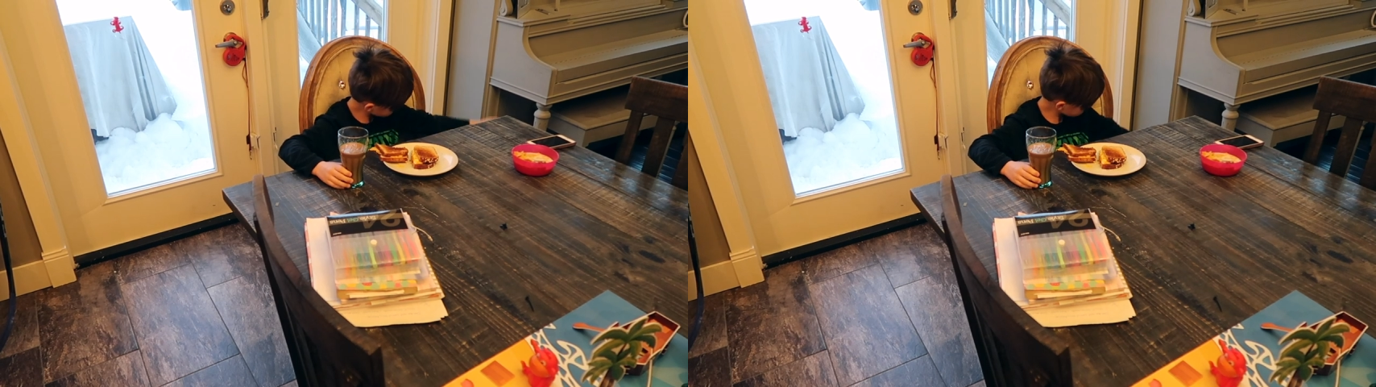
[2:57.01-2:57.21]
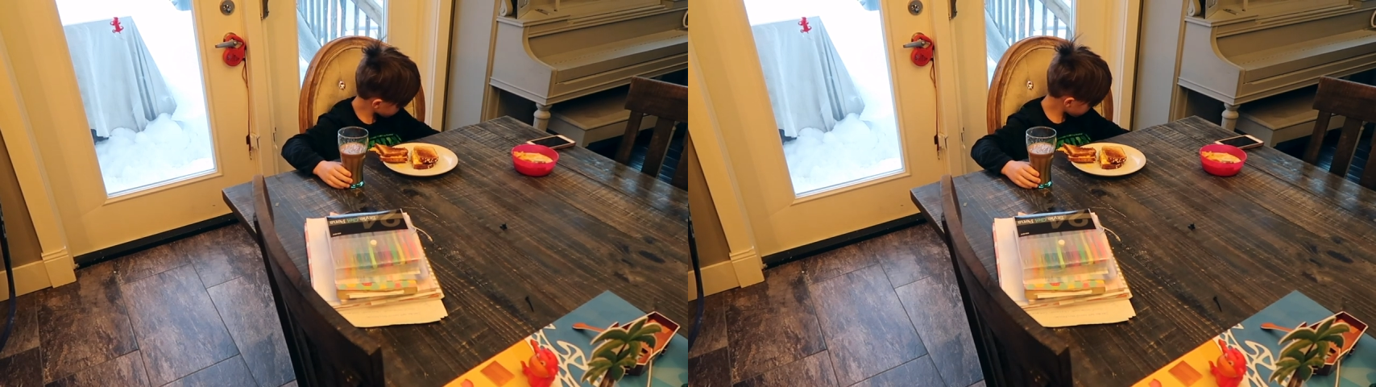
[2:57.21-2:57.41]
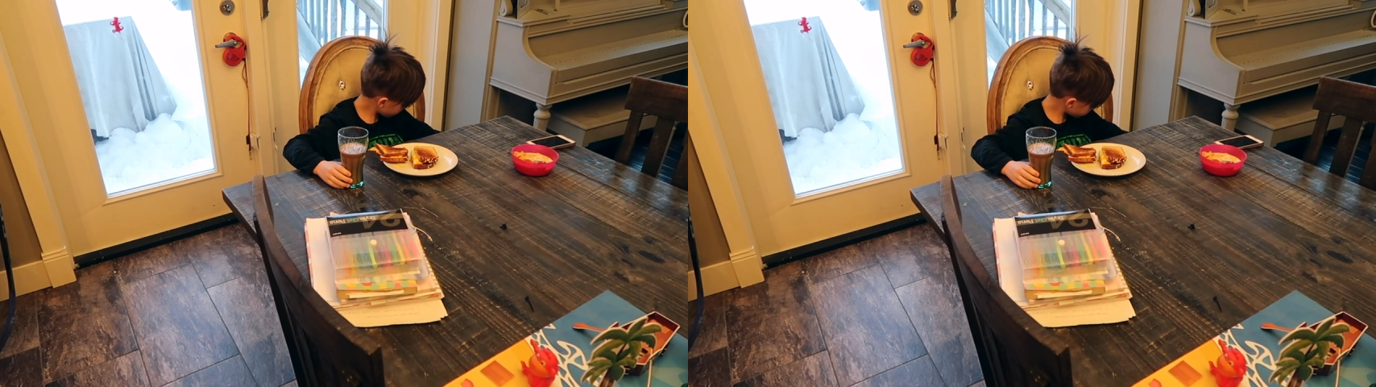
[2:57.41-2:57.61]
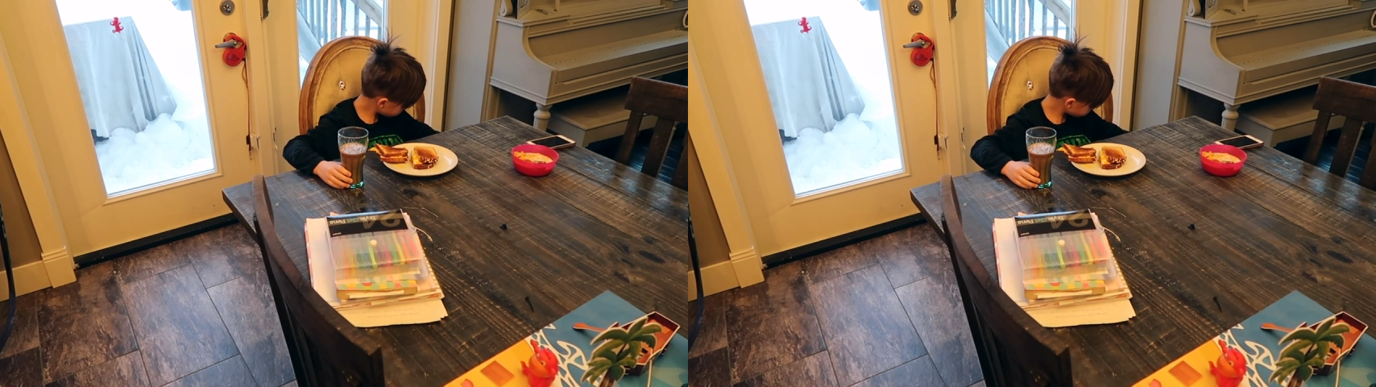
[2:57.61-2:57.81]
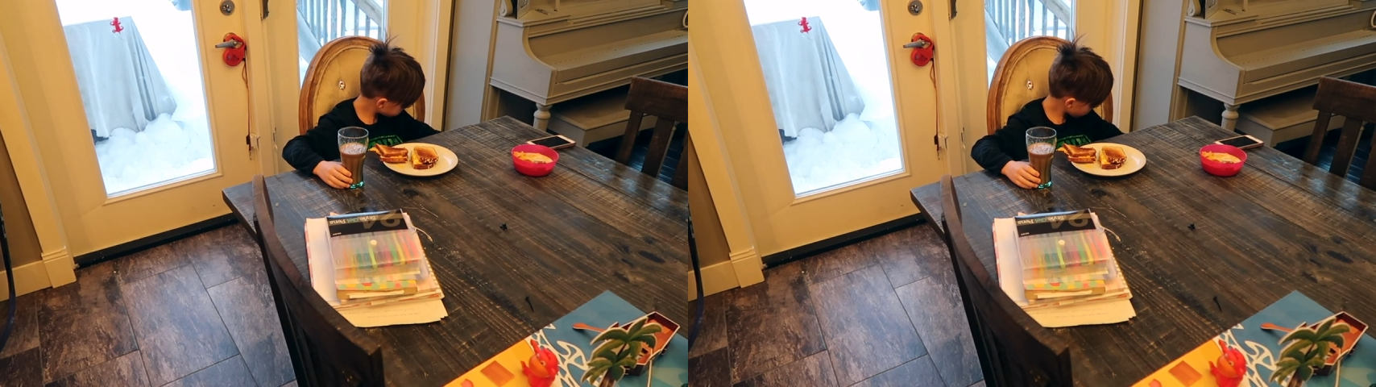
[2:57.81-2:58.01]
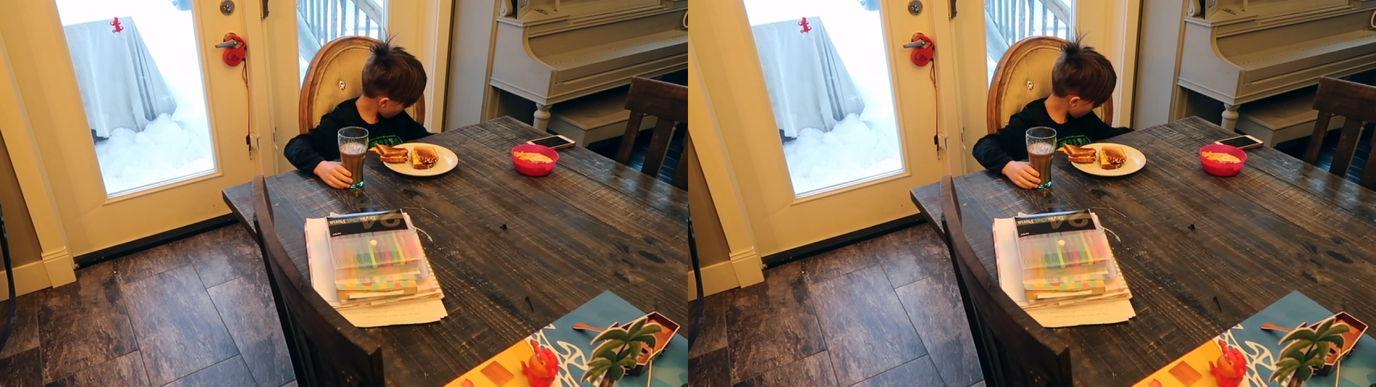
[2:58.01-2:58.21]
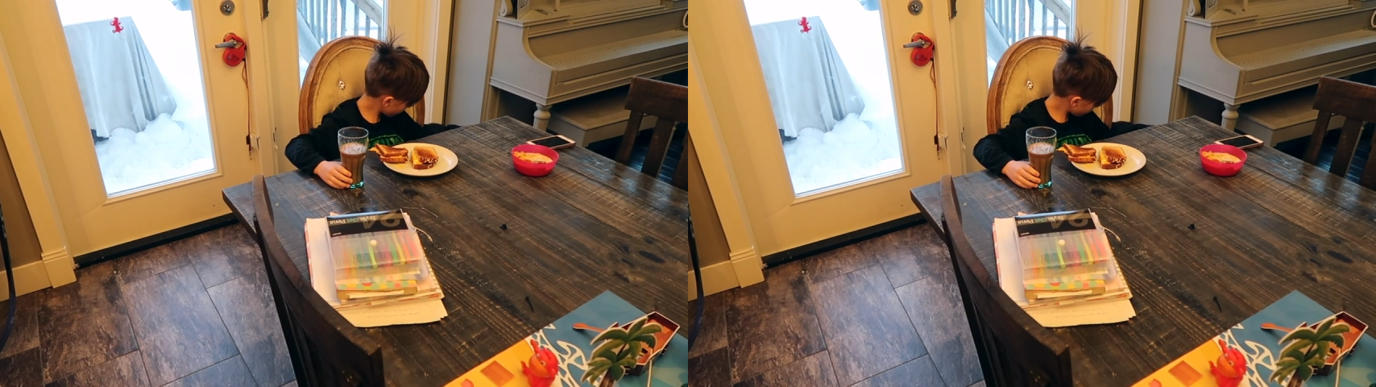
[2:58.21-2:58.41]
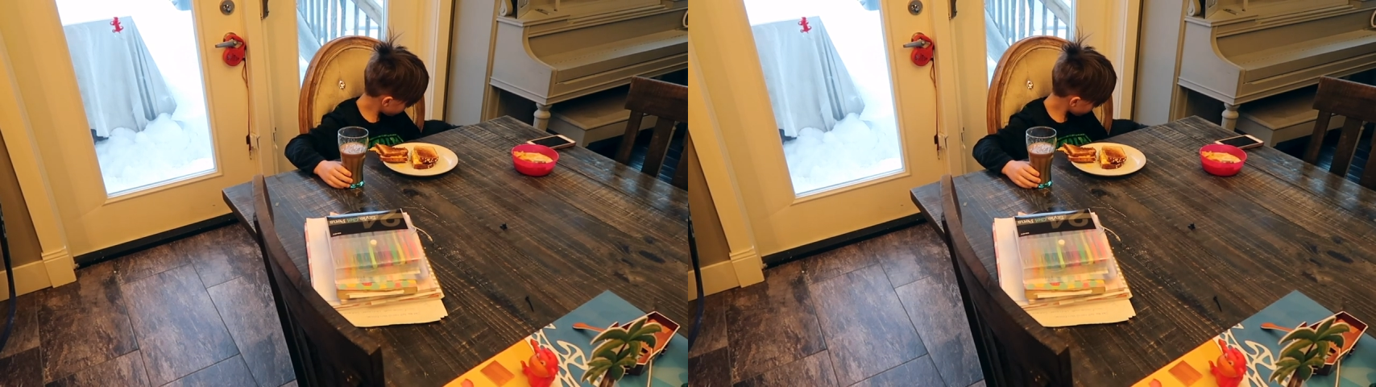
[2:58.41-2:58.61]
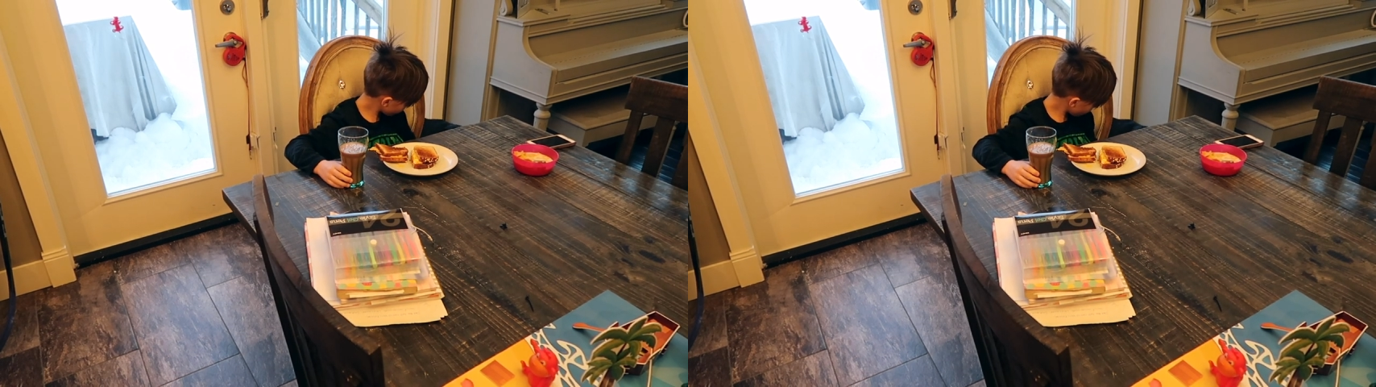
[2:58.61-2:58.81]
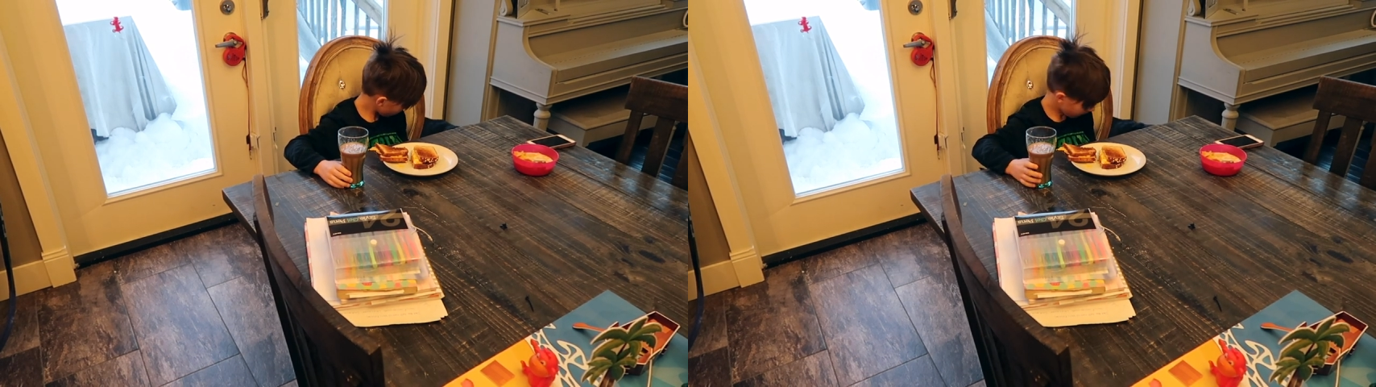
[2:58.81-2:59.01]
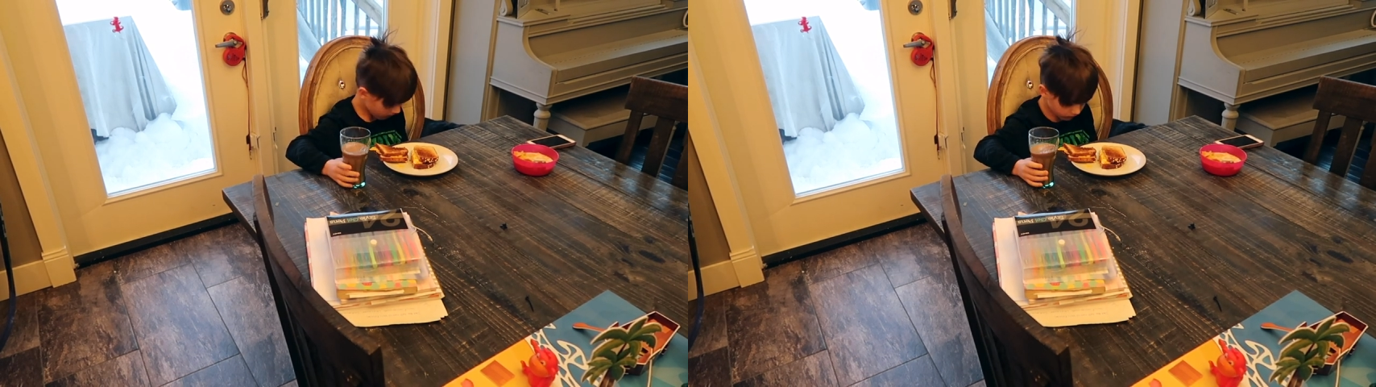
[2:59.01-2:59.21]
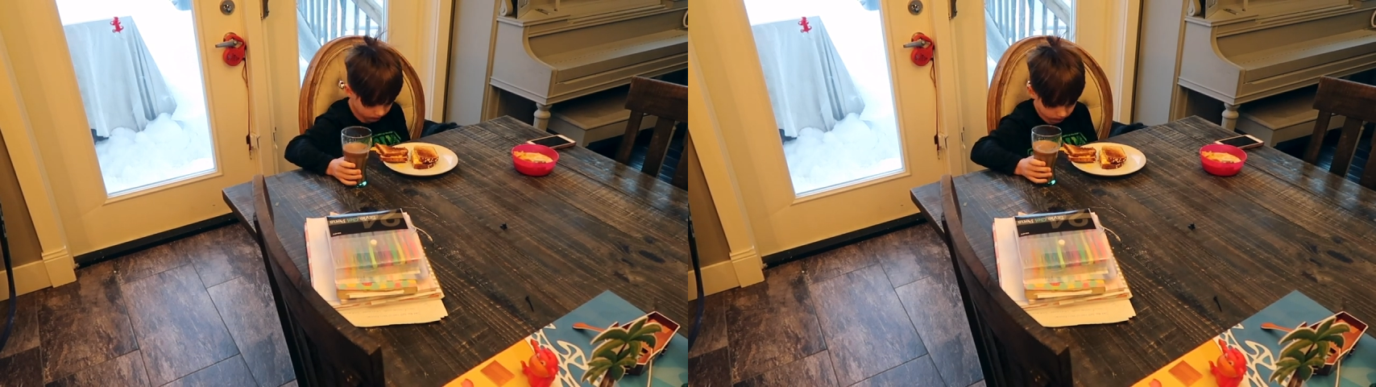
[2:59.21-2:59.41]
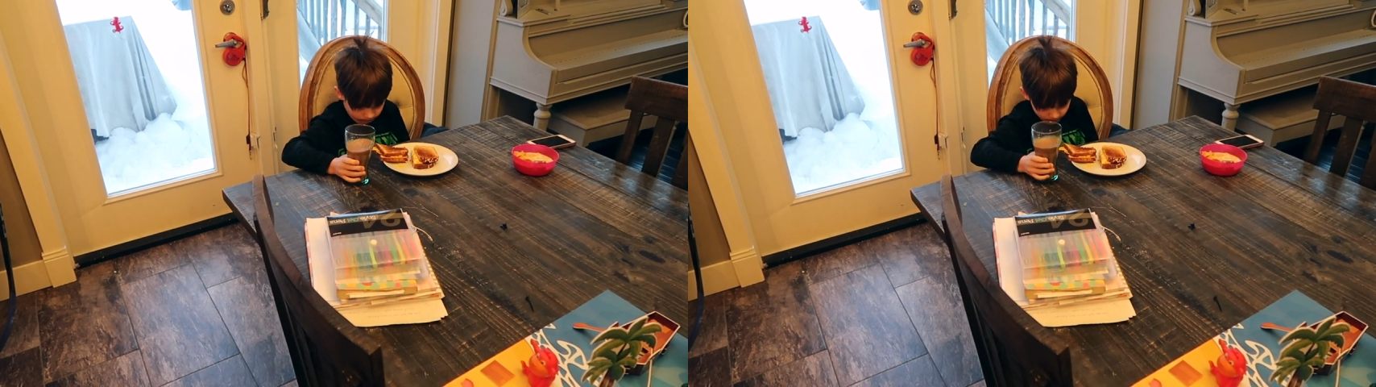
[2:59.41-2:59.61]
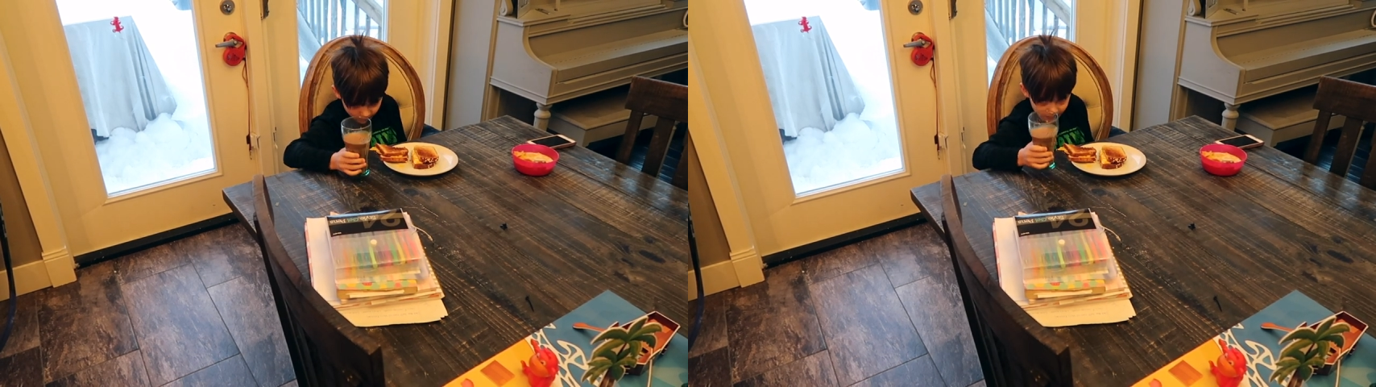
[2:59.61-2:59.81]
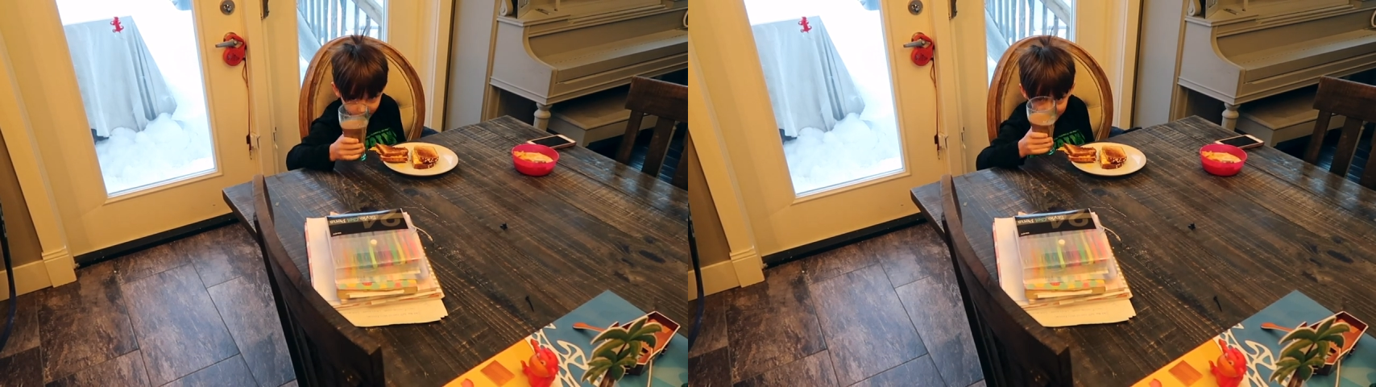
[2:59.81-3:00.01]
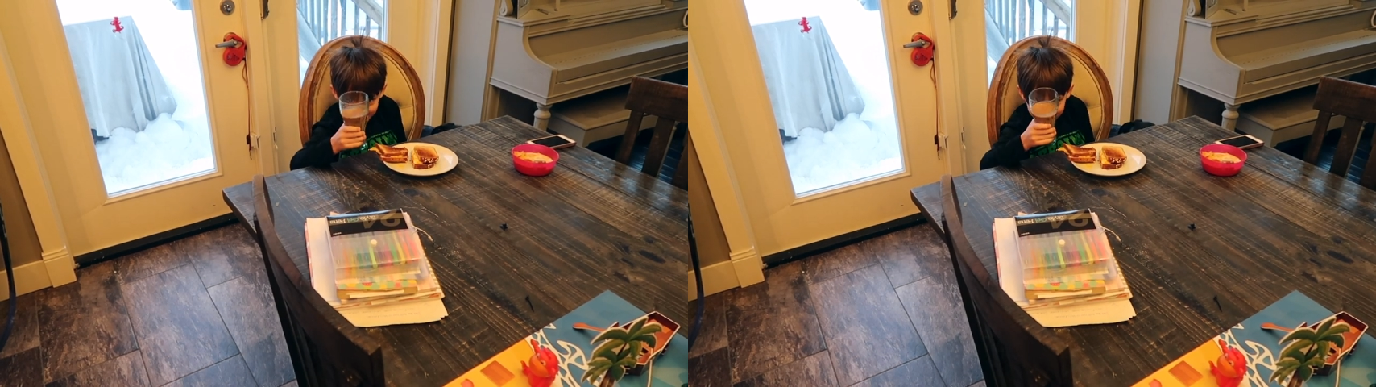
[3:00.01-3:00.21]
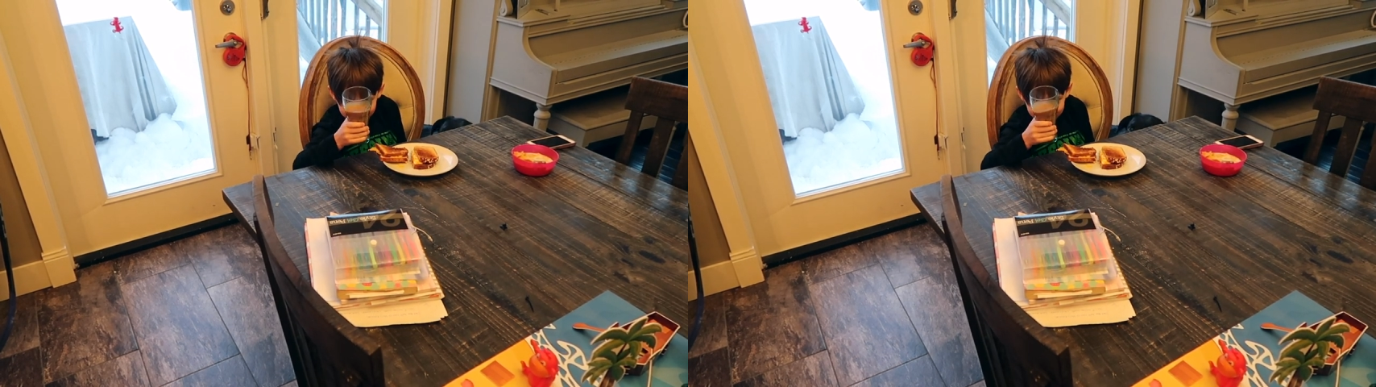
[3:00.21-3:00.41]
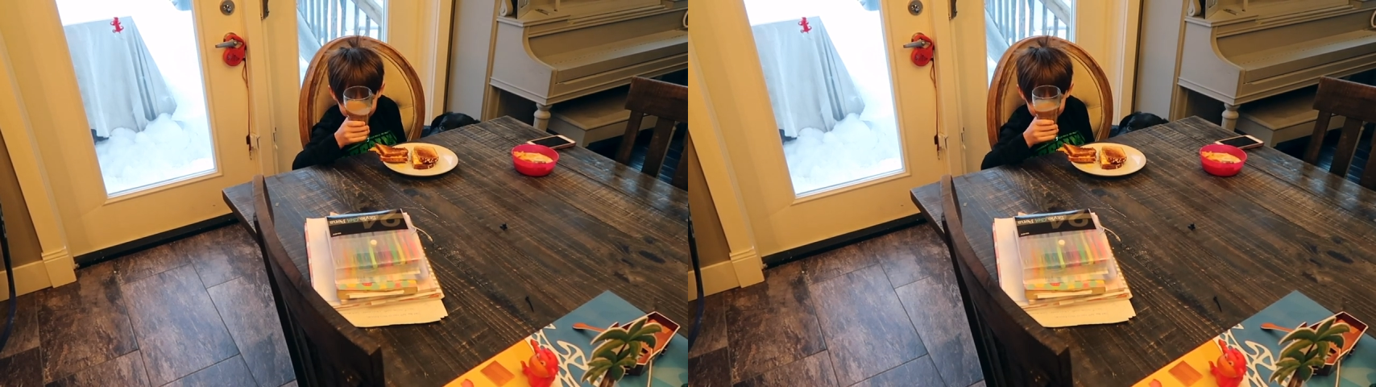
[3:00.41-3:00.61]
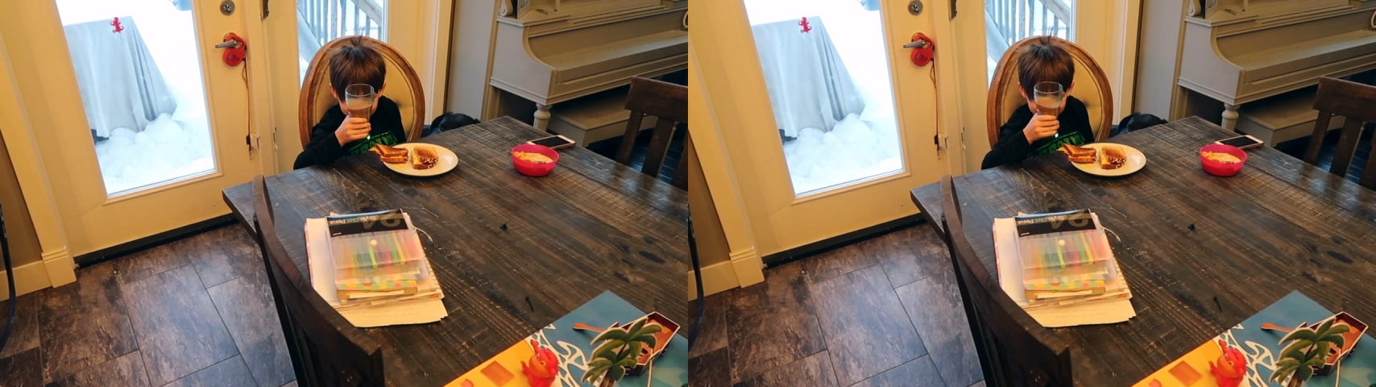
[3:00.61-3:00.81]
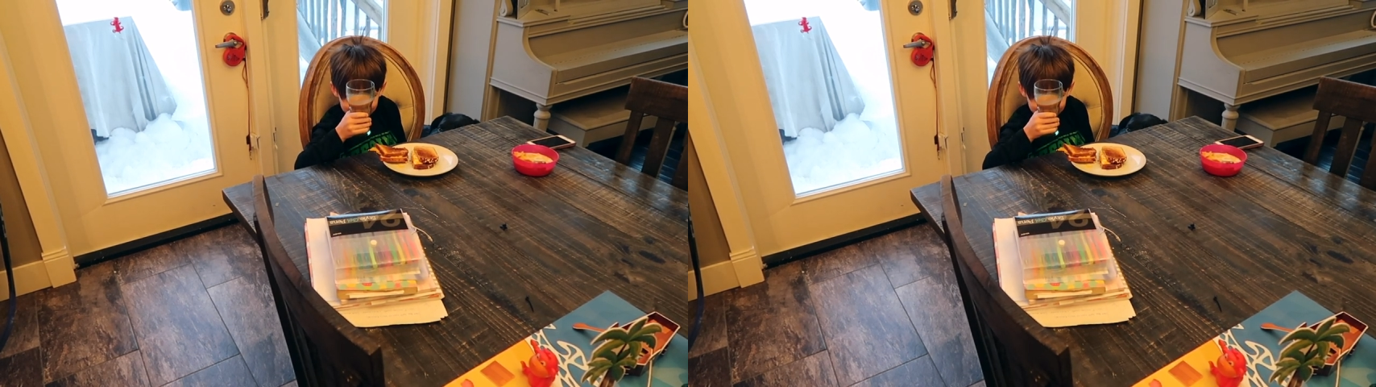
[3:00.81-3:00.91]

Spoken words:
Nobody's mouth can be seen.